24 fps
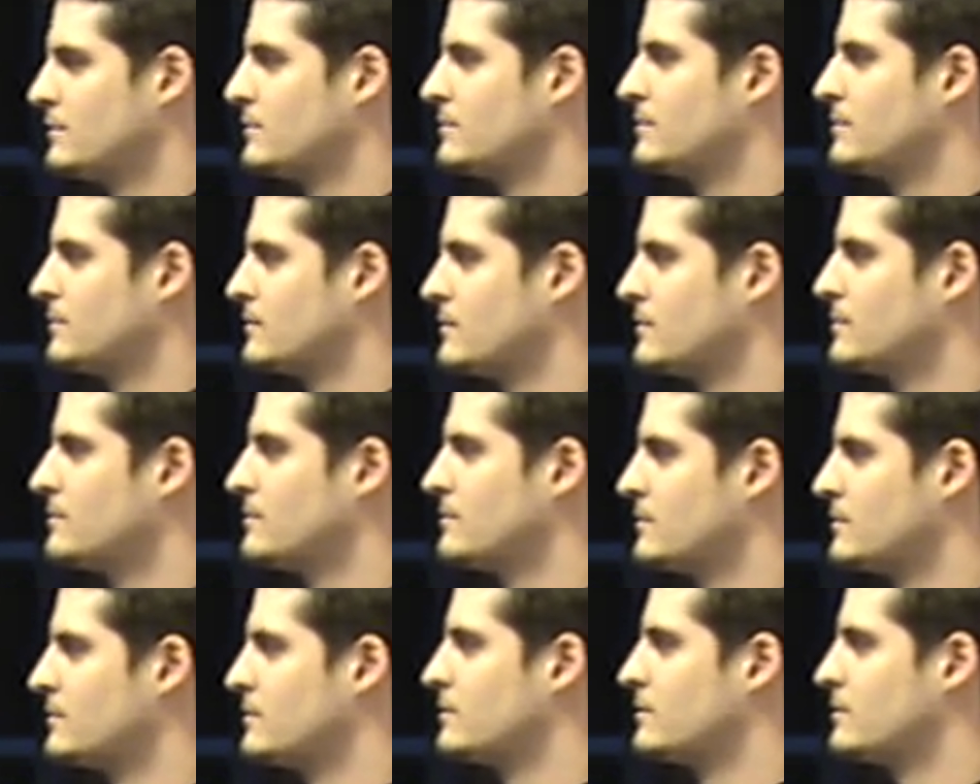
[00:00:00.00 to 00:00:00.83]

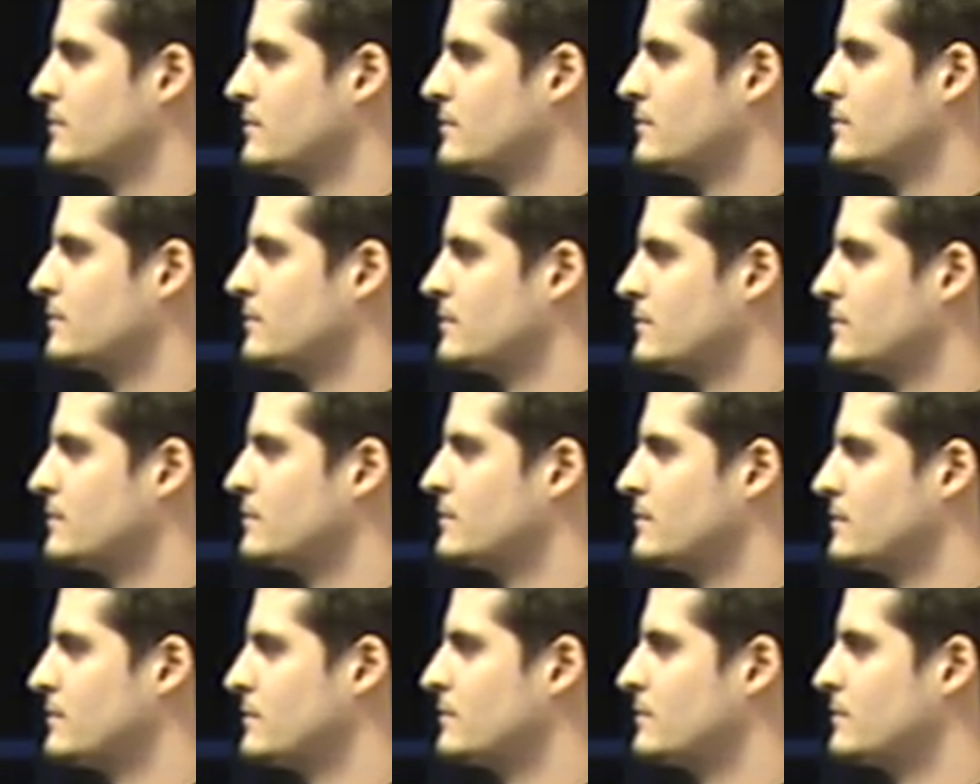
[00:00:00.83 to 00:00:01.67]

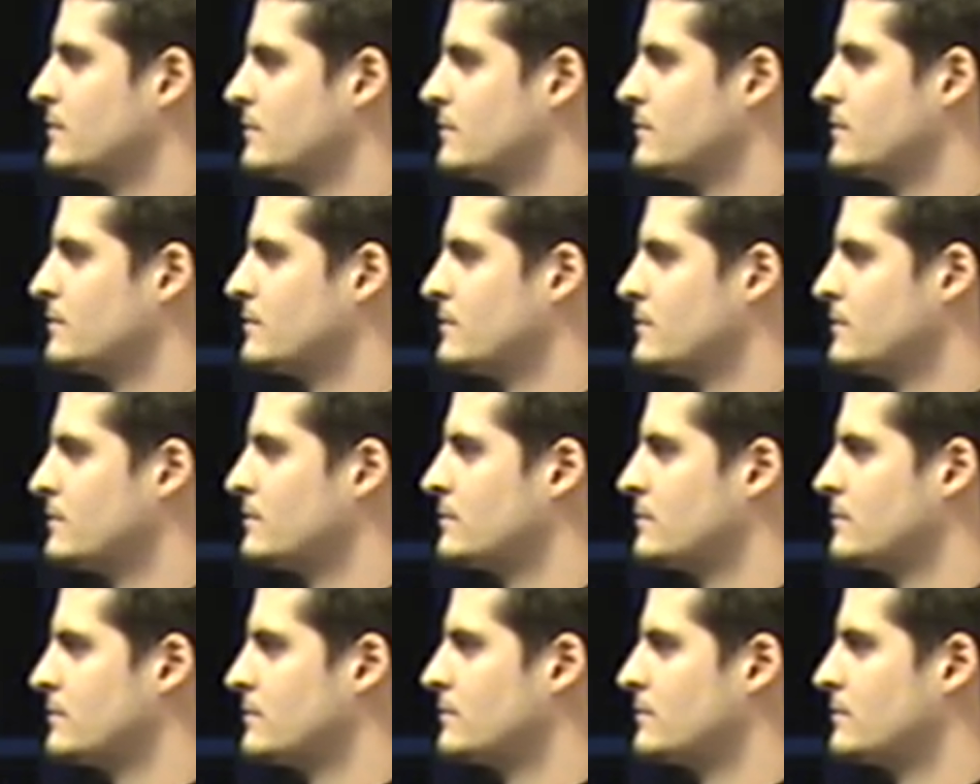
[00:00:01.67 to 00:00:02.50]

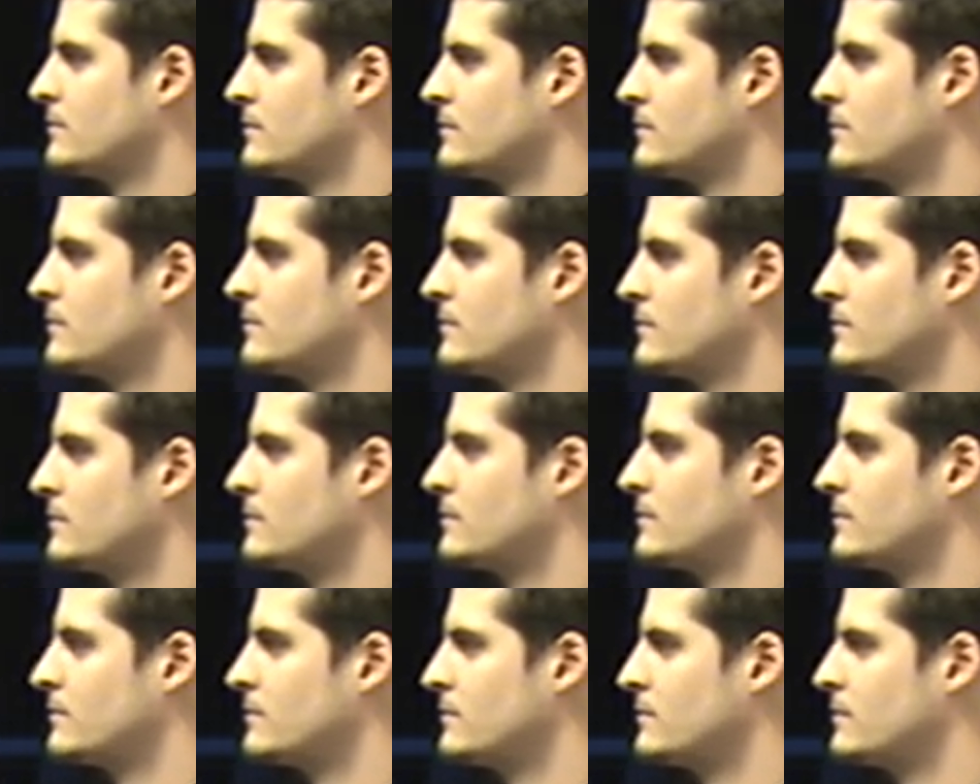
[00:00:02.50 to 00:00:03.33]

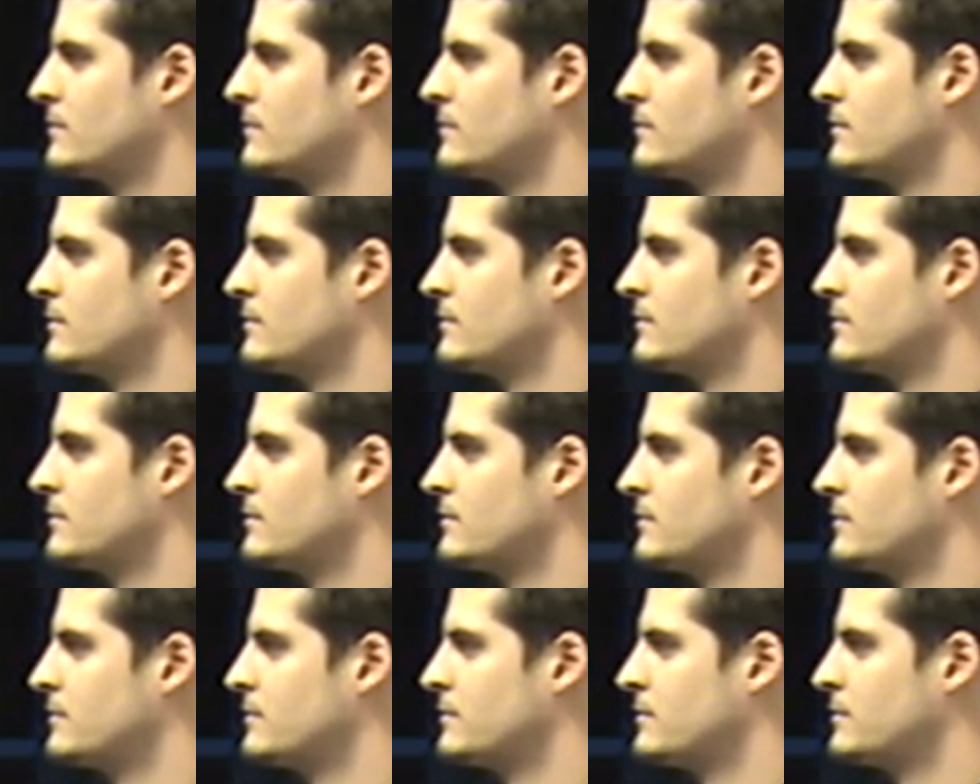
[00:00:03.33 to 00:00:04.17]

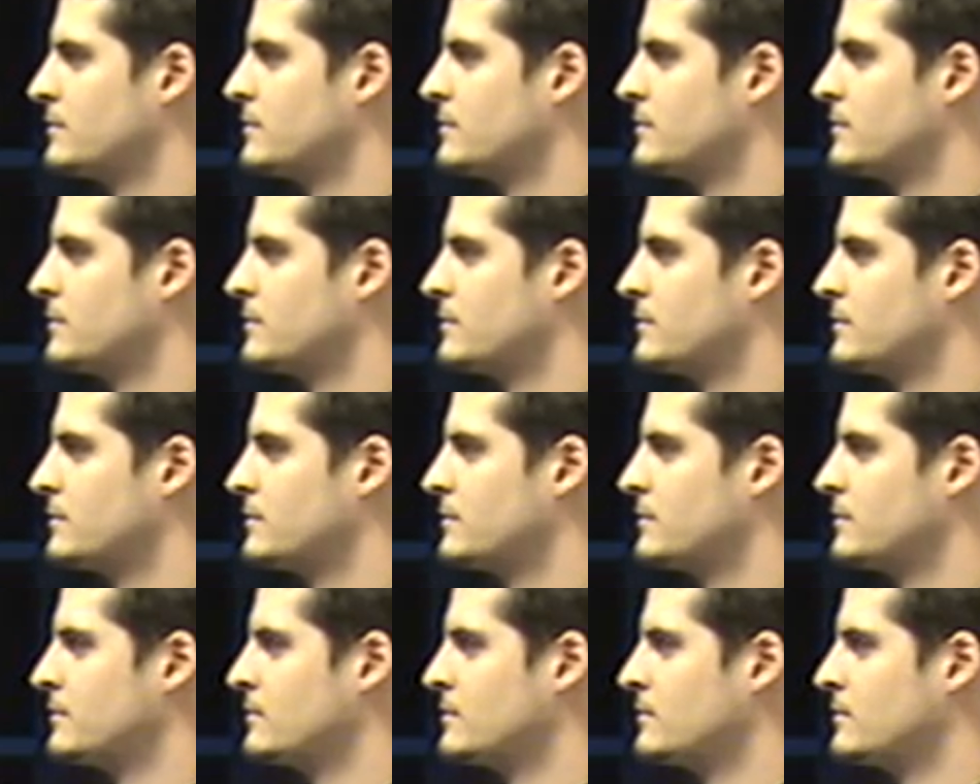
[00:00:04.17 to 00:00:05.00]

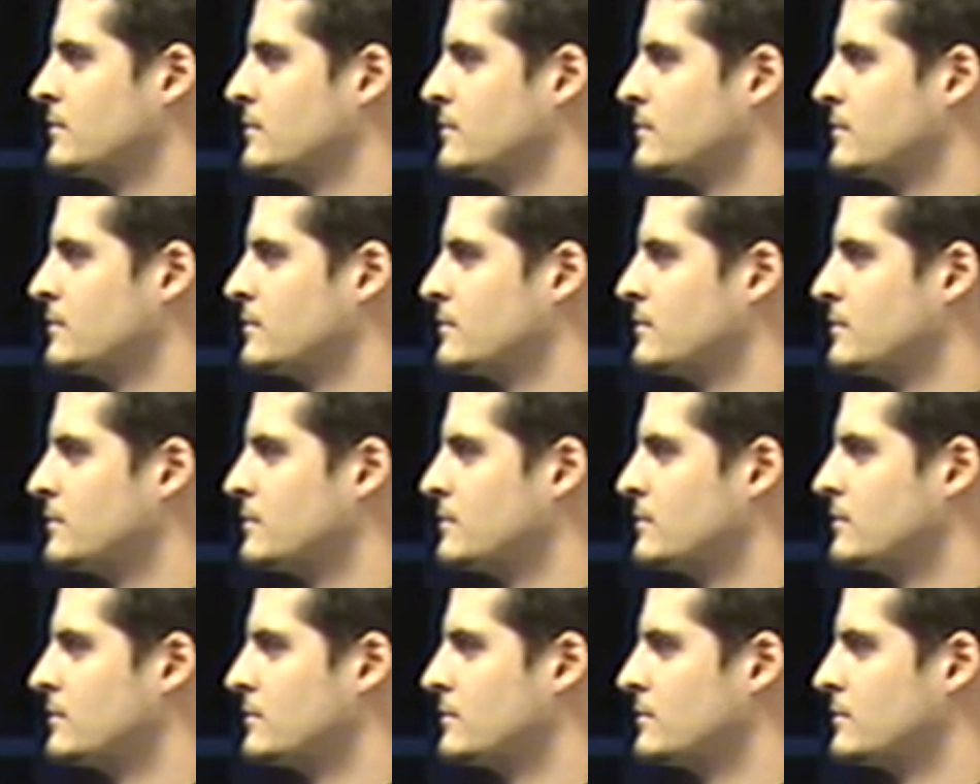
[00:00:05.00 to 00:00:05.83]

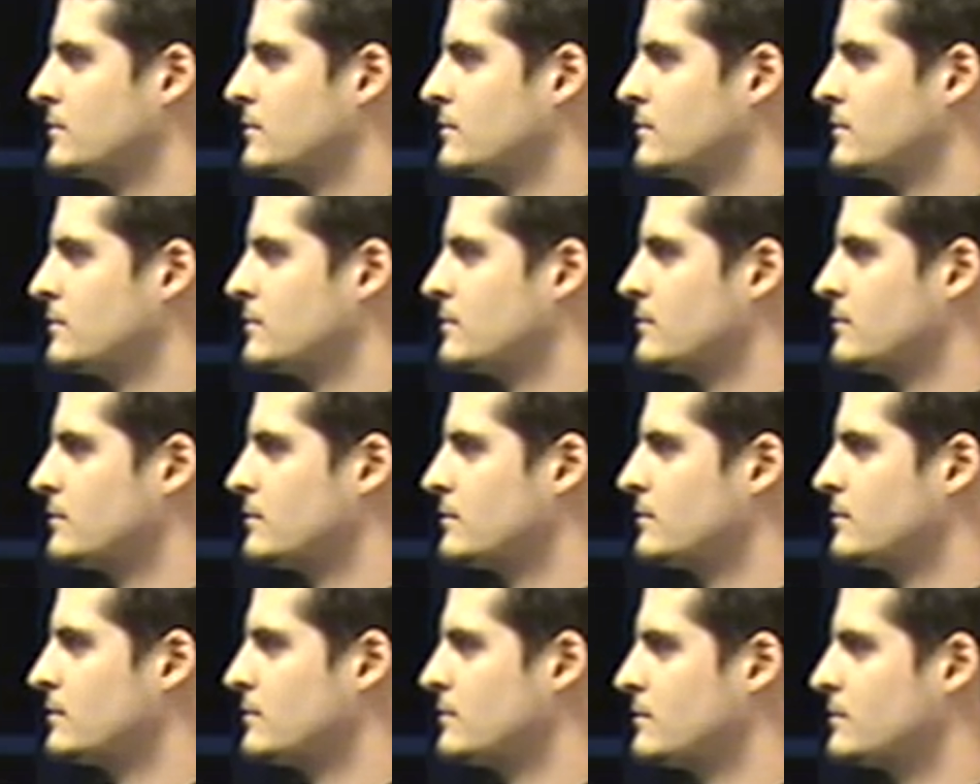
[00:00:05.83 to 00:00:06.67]

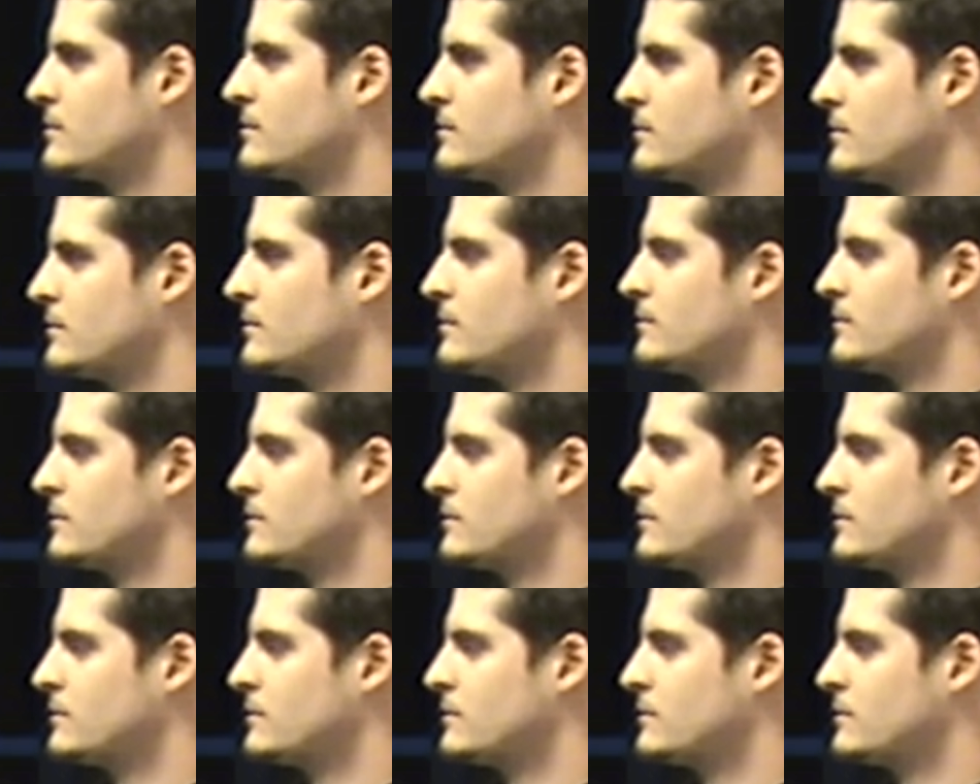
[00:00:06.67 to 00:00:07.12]
(silent)